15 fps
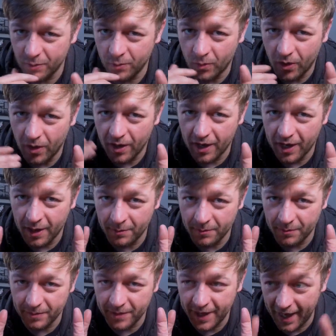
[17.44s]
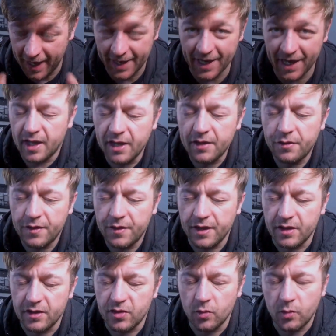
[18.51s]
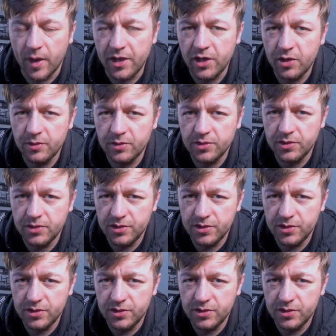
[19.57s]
what I'm getting at. I think that when you